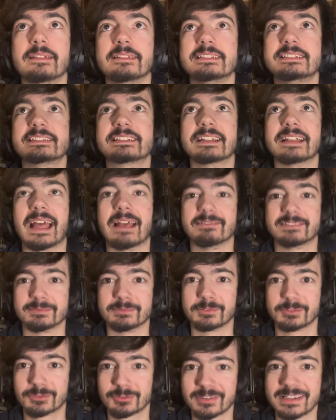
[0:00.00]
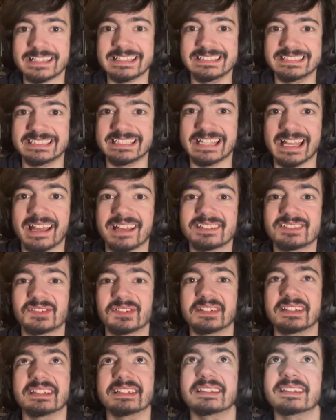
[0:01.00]
This is gonna have some crazy
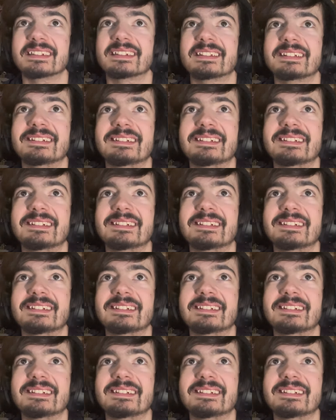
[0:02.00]
action in.